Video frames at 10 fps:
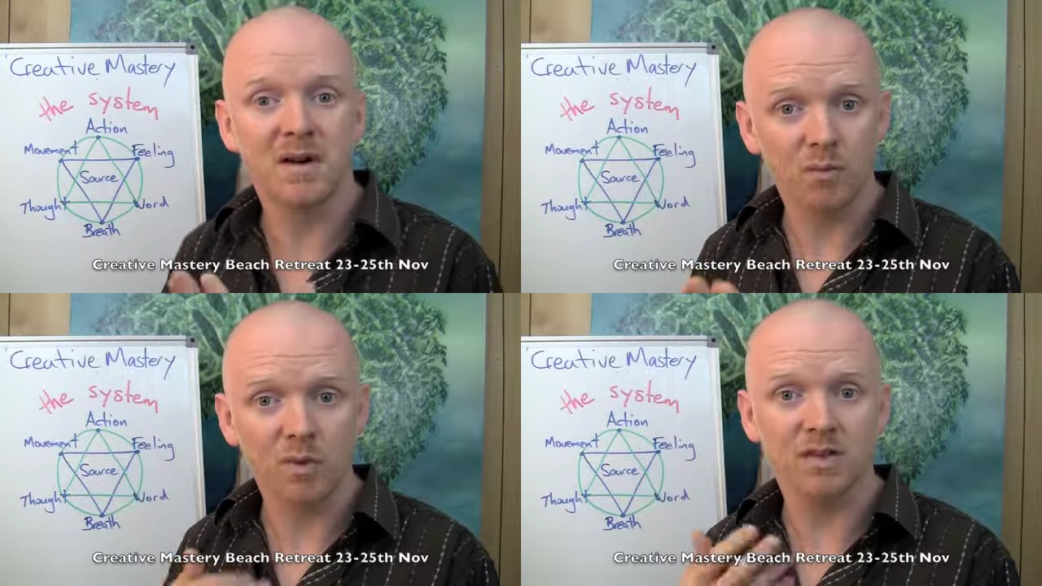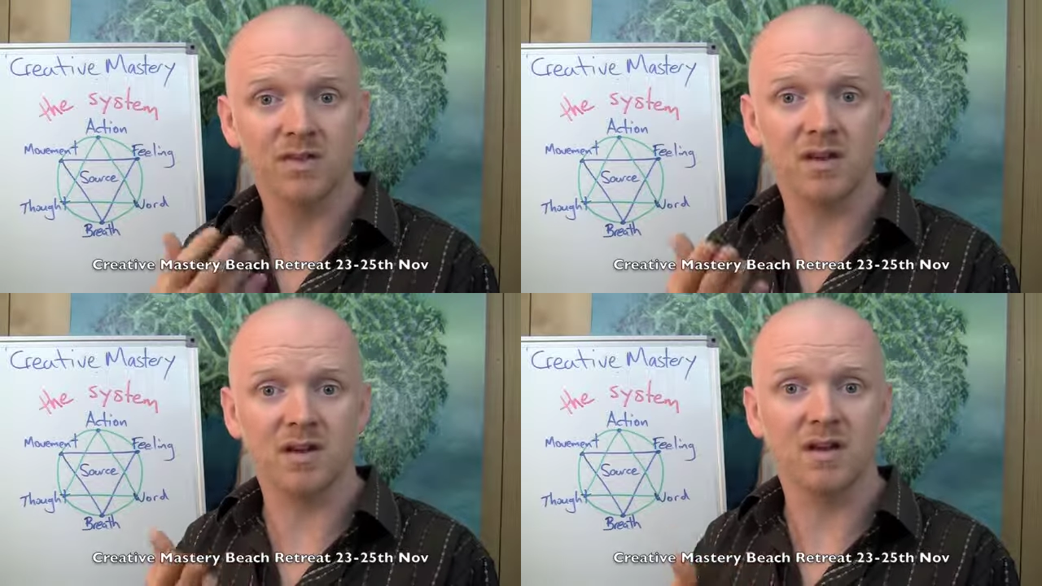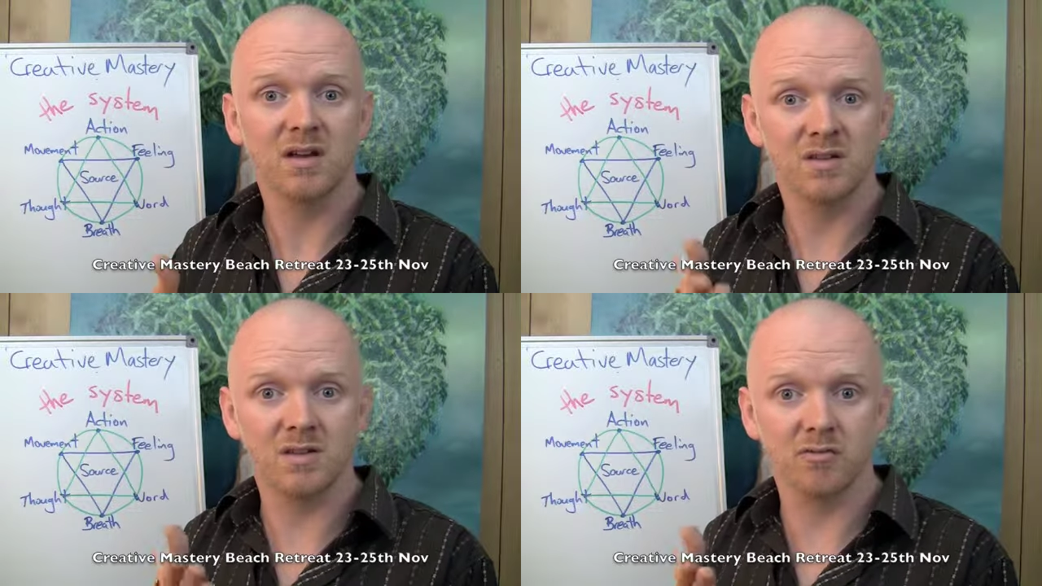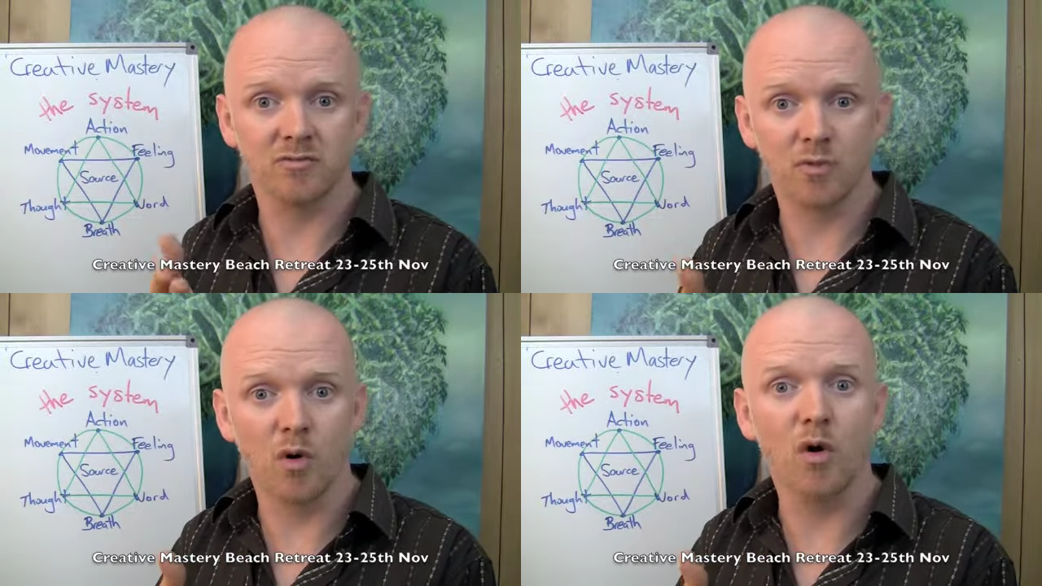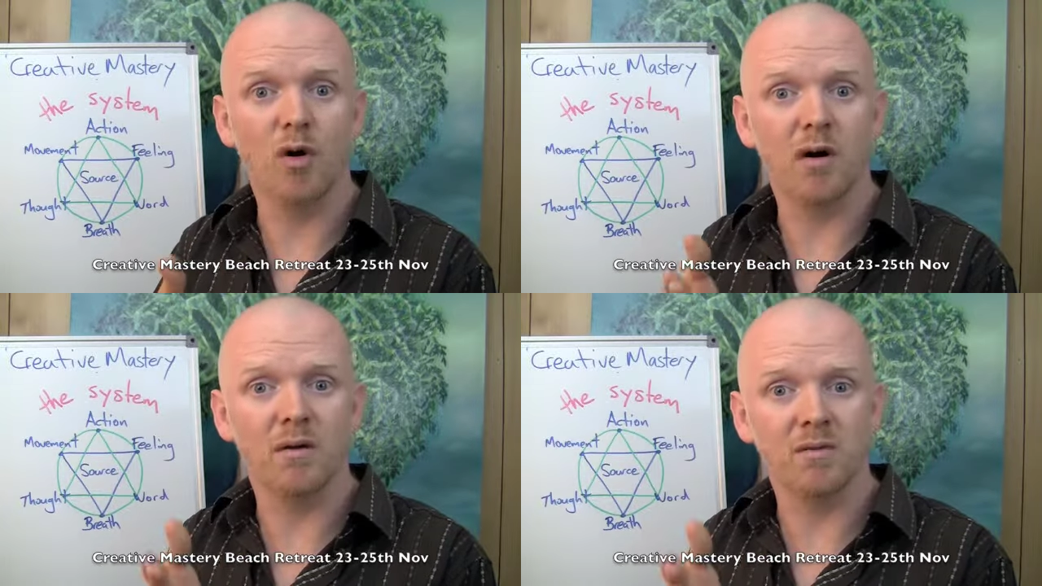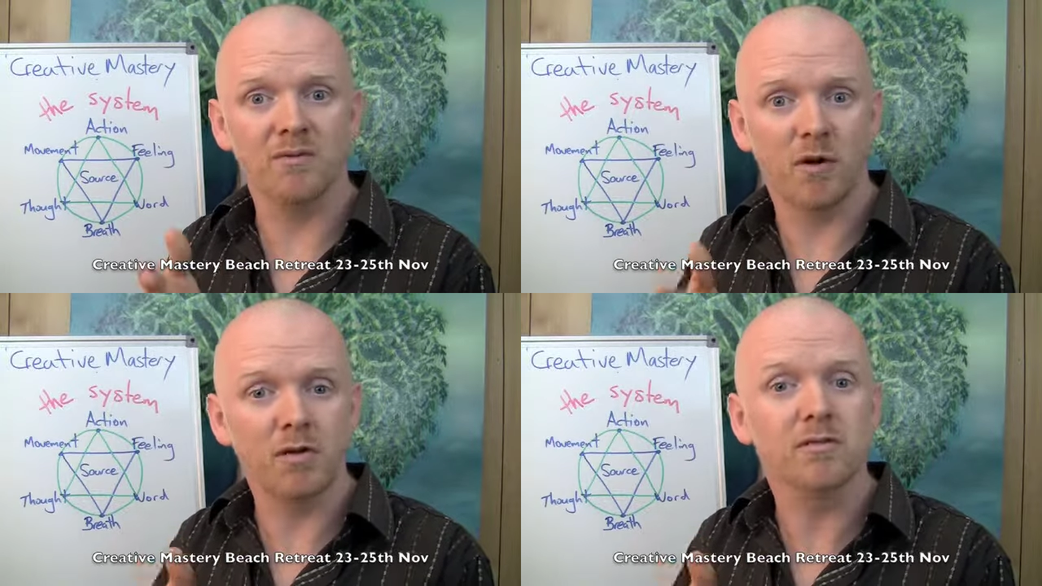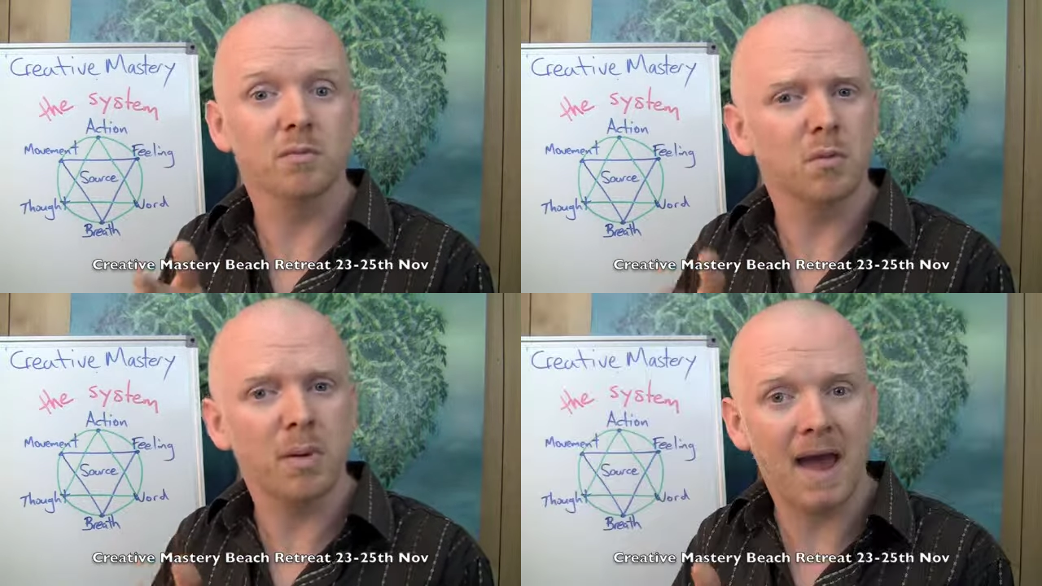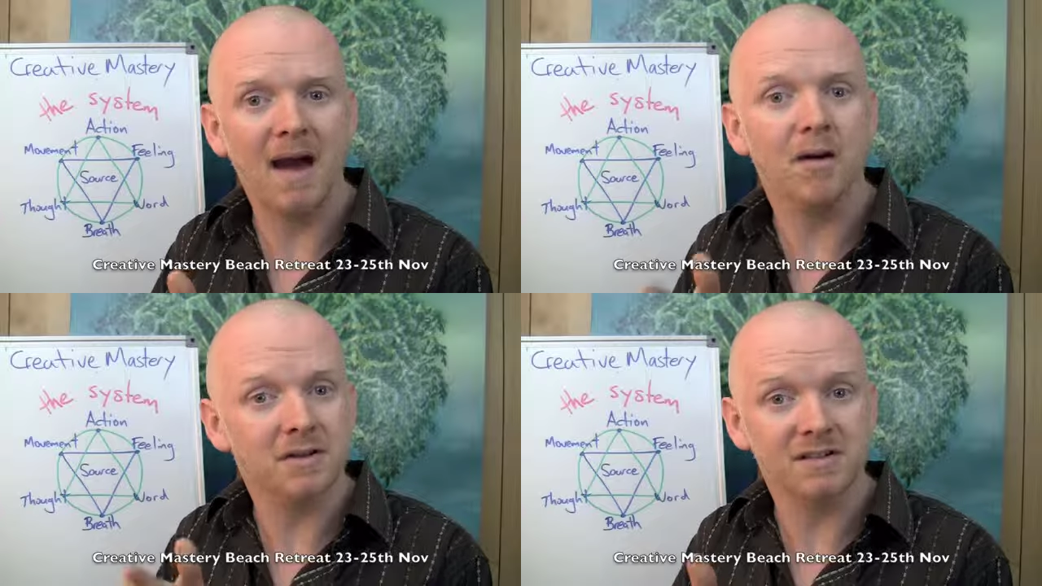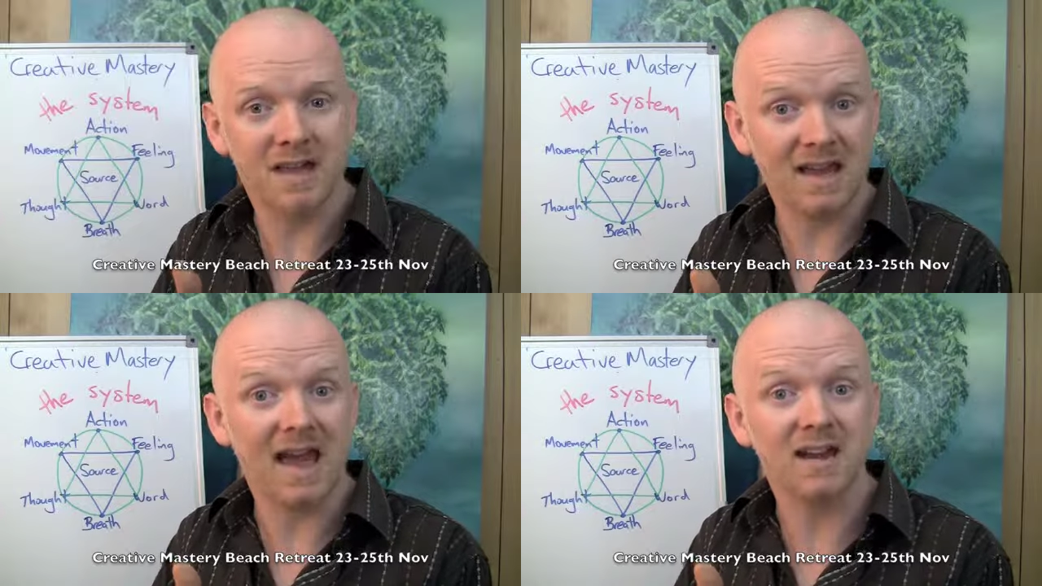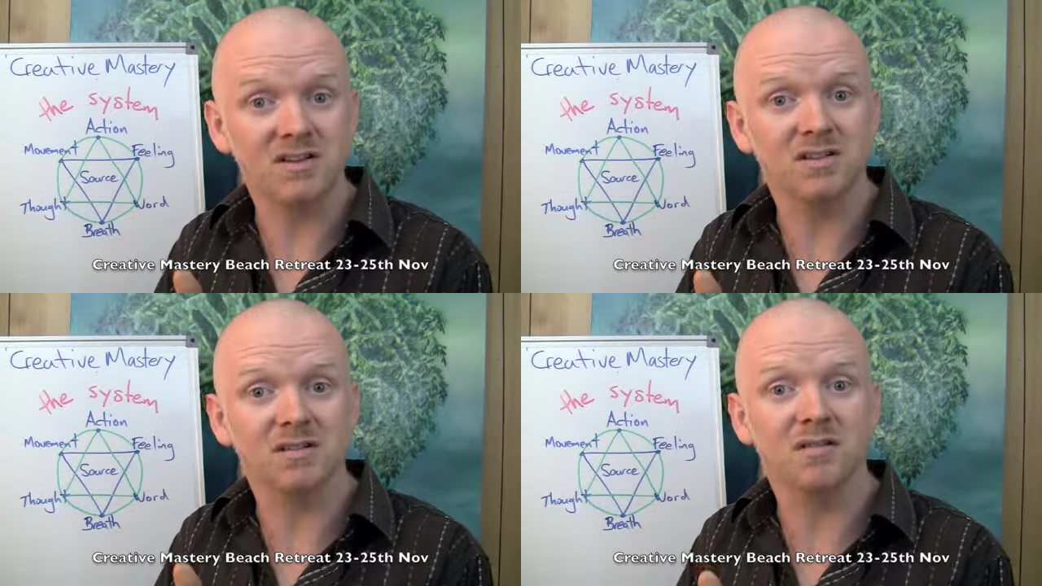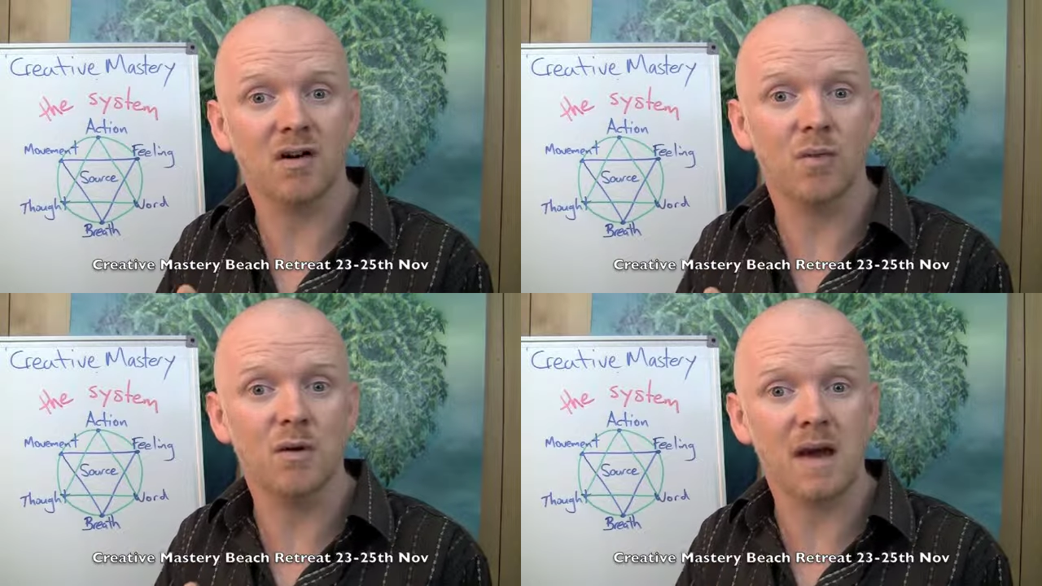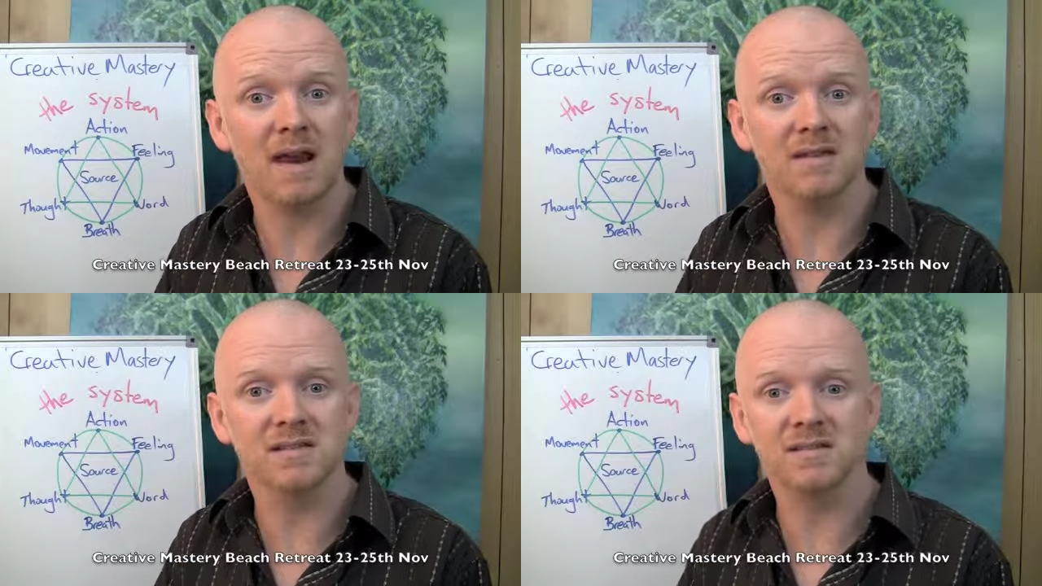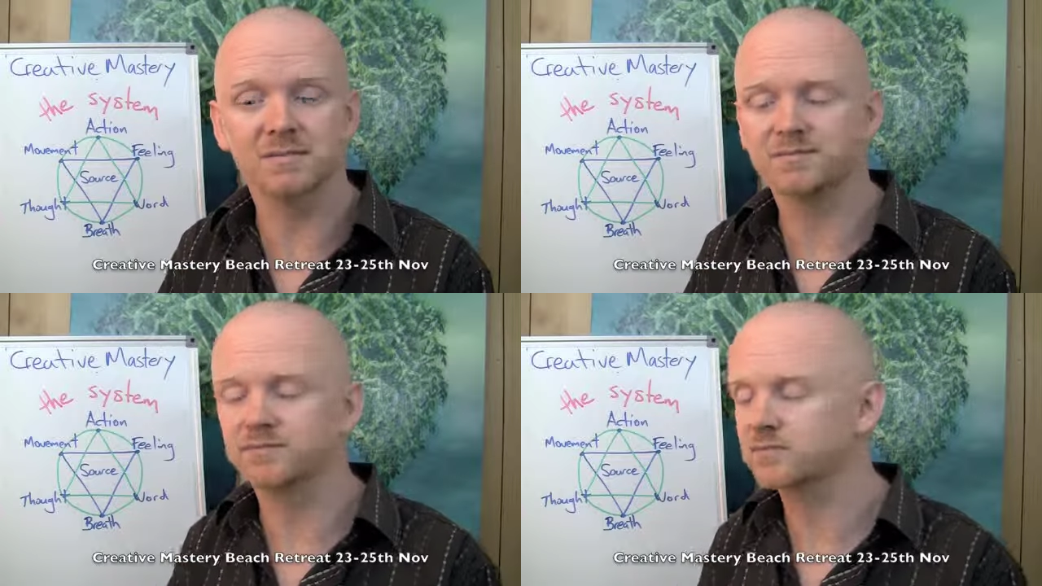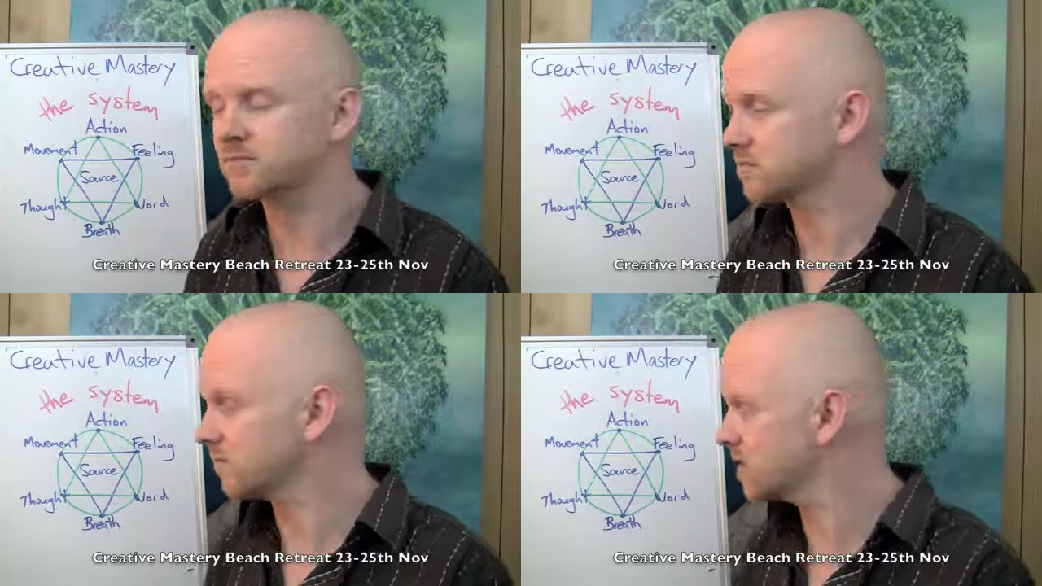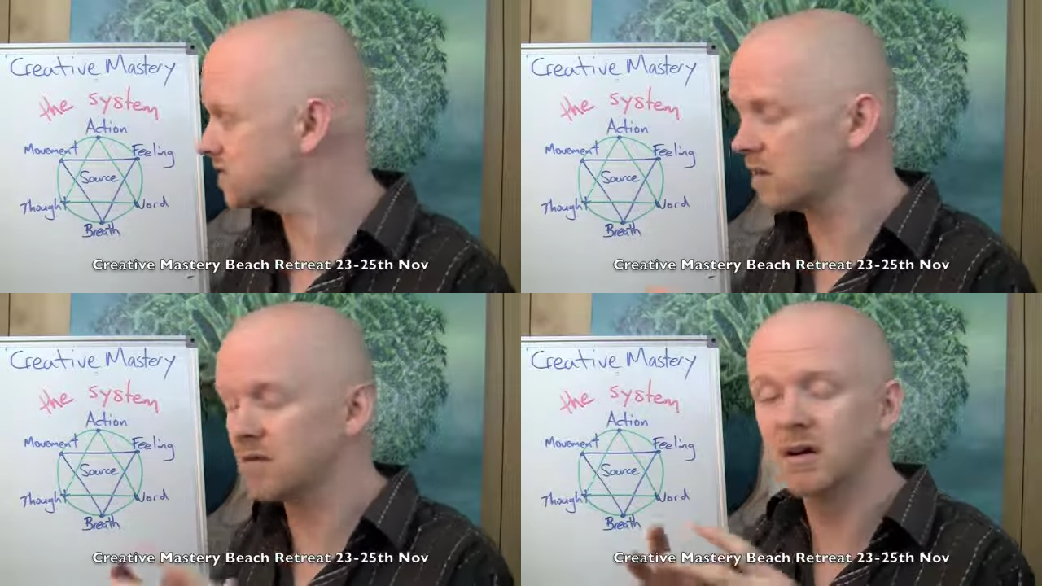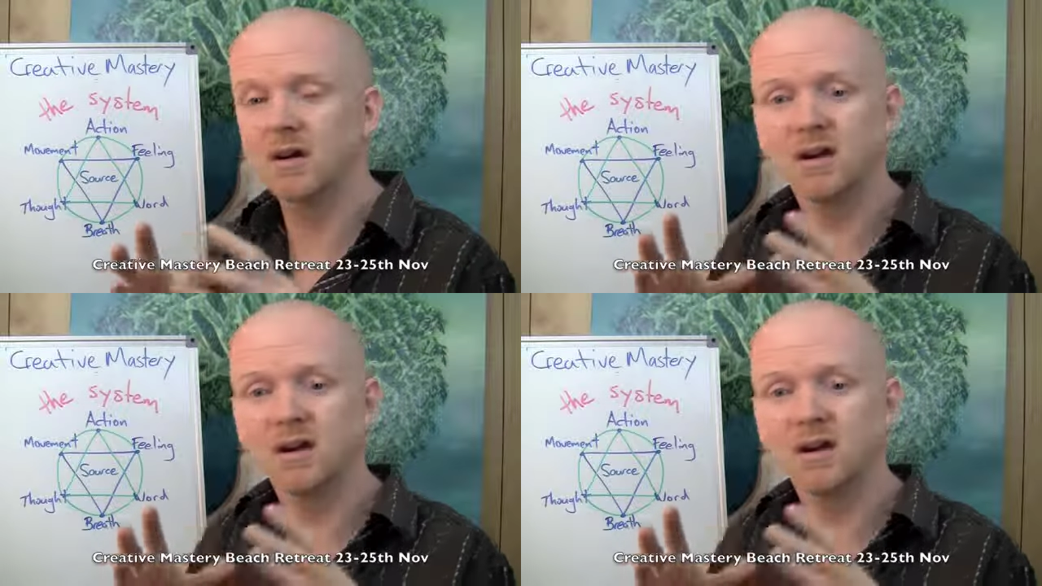with the raw, vulnerable power to take action on what matters. So